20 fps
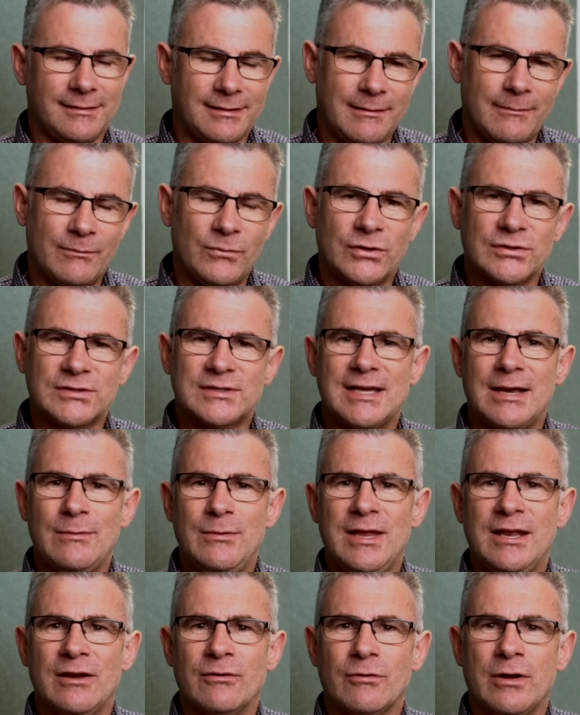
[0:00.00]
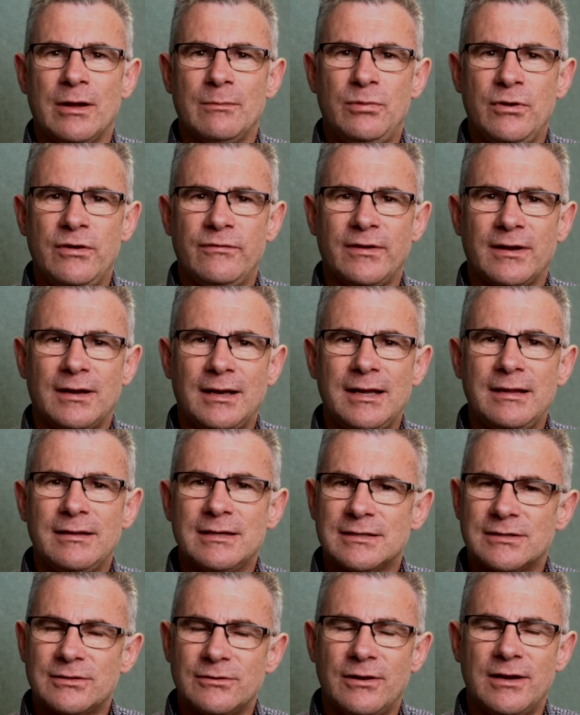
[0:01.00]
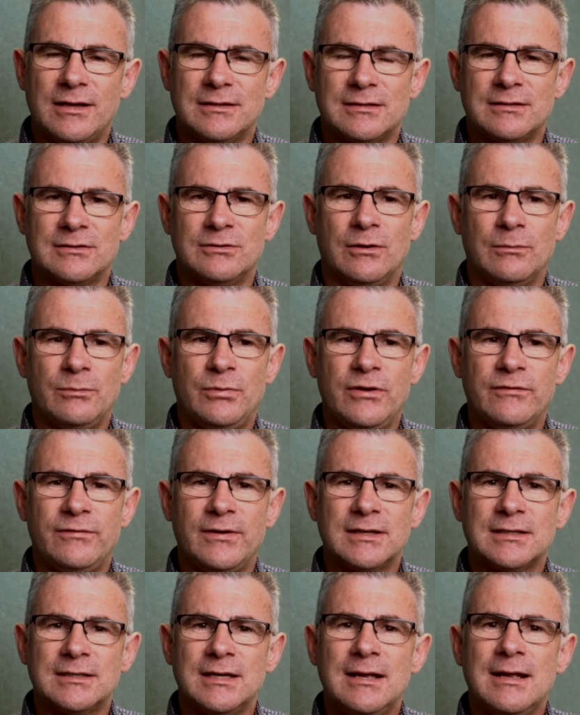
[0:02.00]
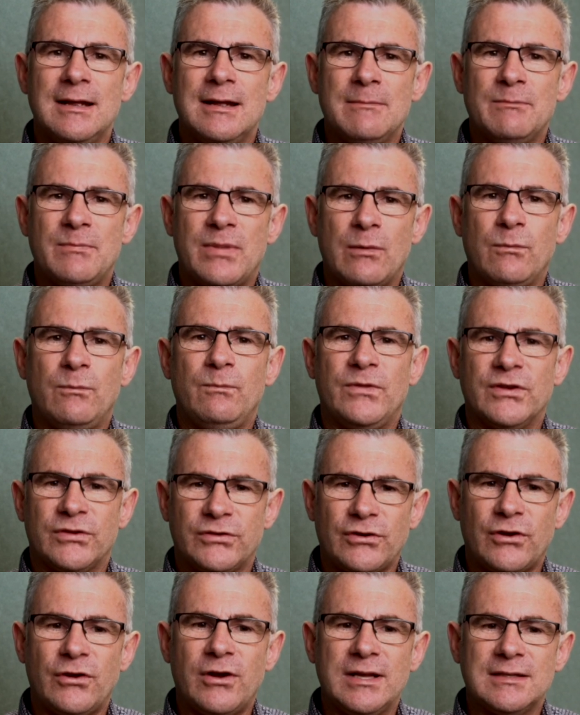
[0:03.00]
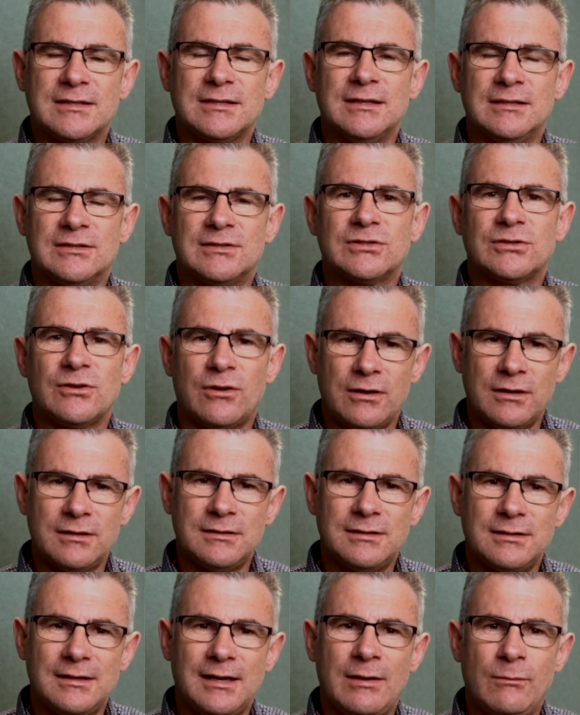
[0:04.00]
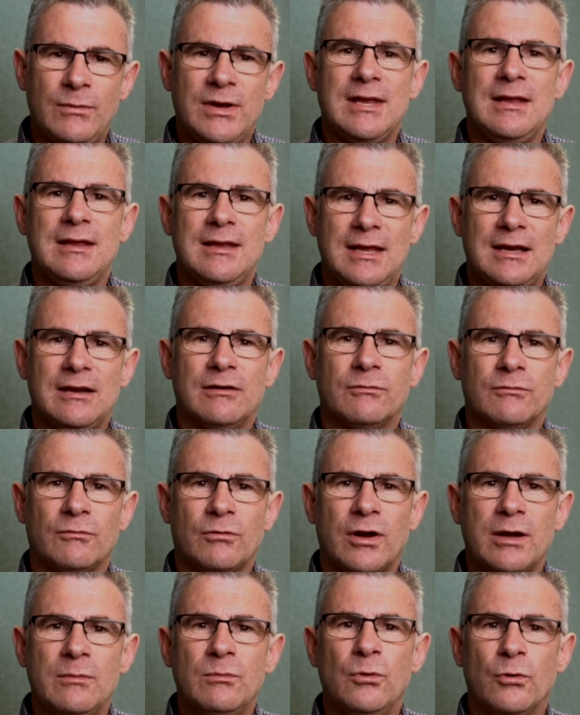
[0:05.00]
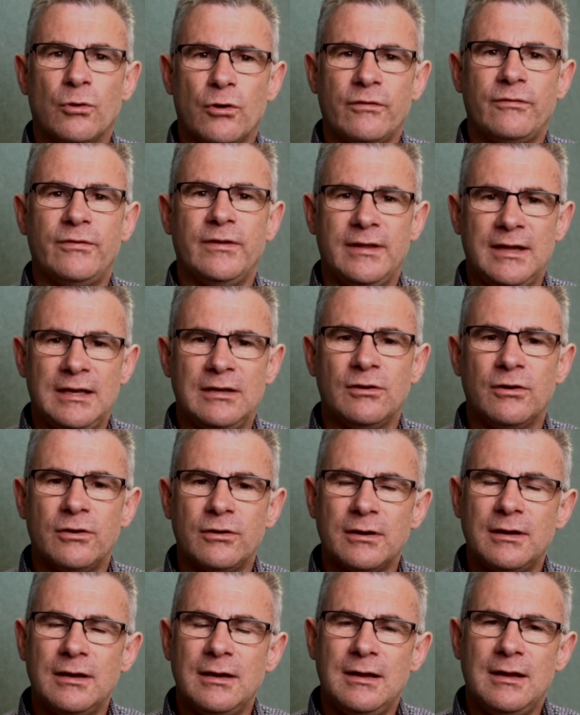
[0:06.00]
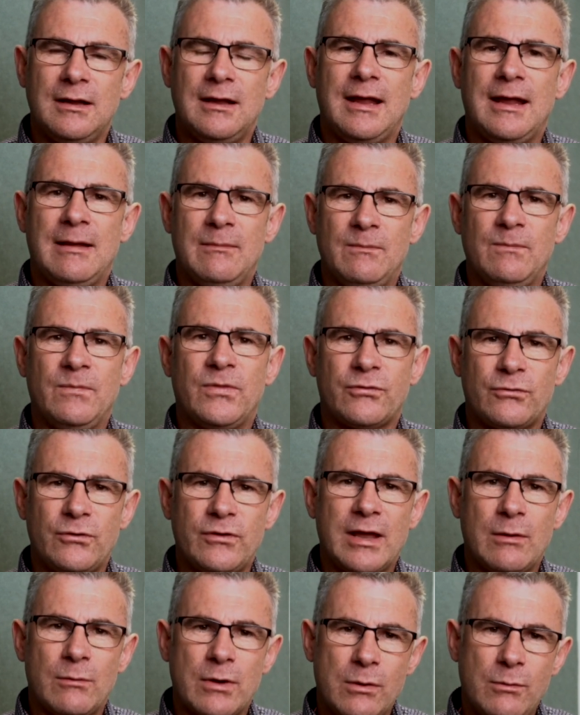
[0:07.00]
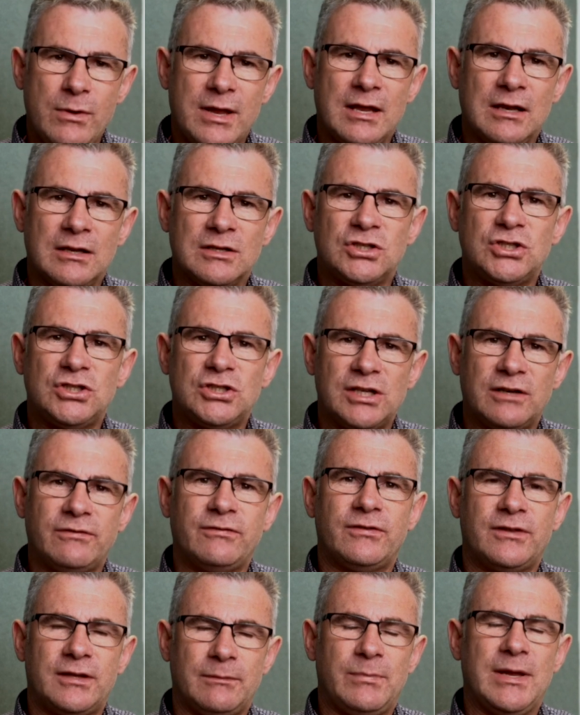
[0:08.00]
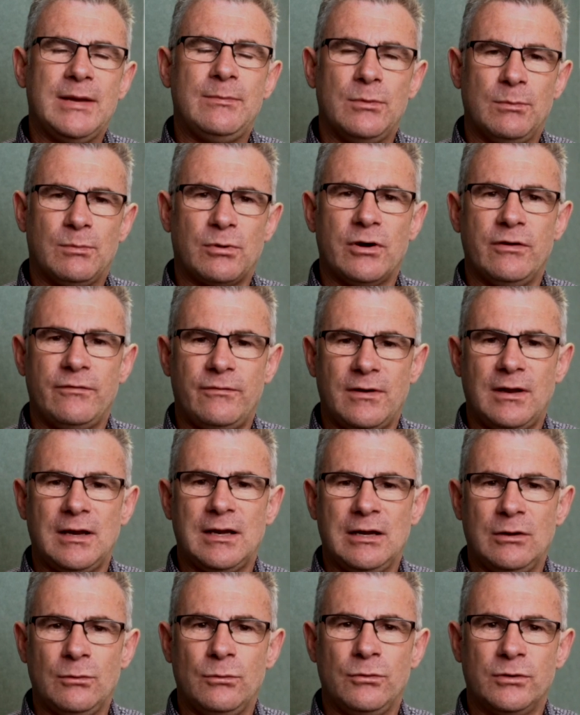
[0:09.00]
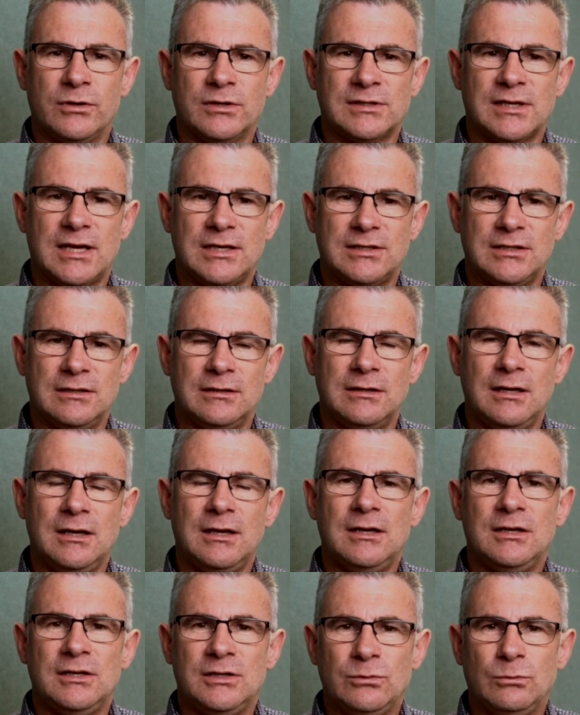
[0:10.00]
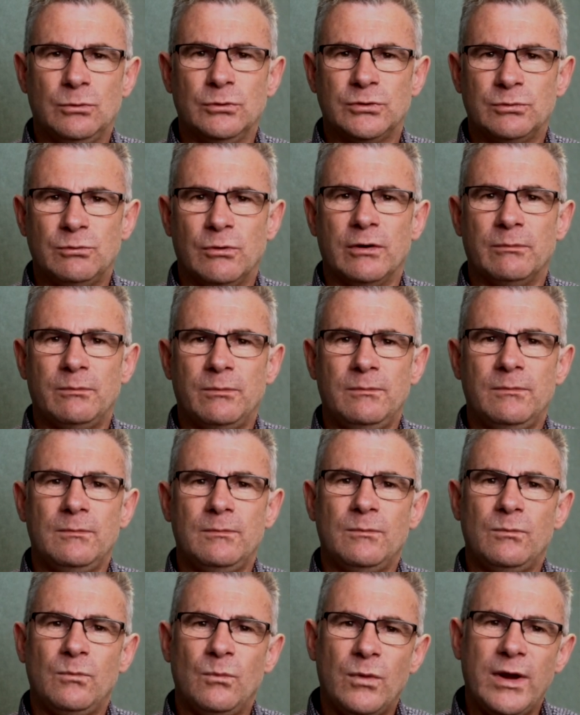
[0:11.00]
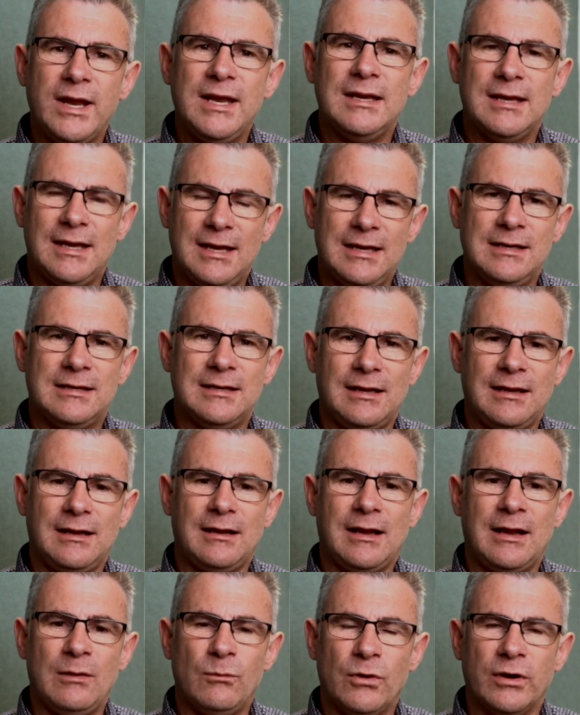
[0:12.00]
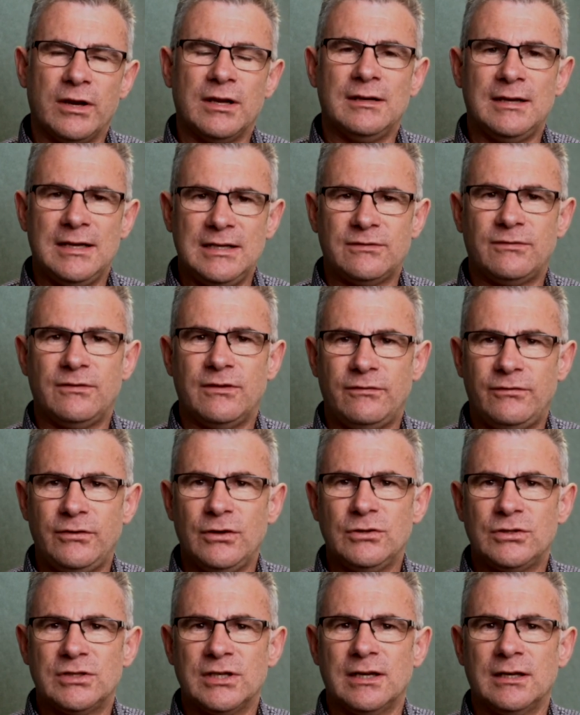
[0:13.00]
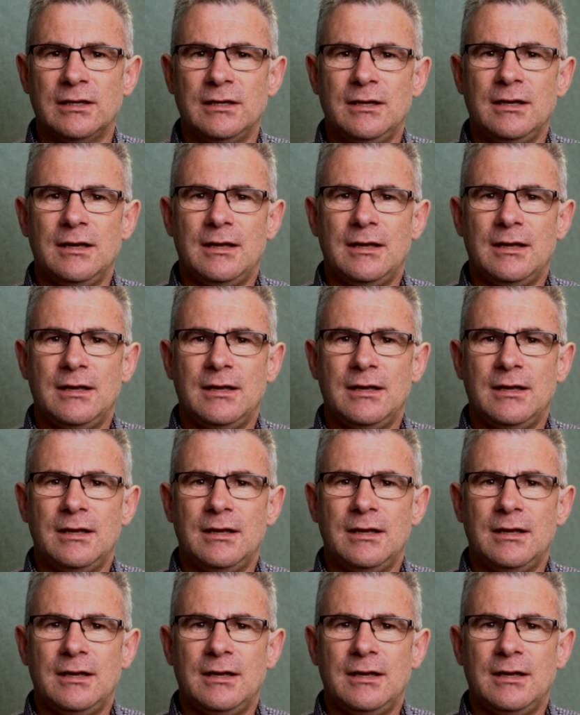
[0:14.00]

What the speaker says: I'm not saying we get it right perfectly, the science is not perfect, but the science is solid and we can get it right more often than not. And through that way, we can shift the people profile in an organisation towards what we need and what it needs for the future.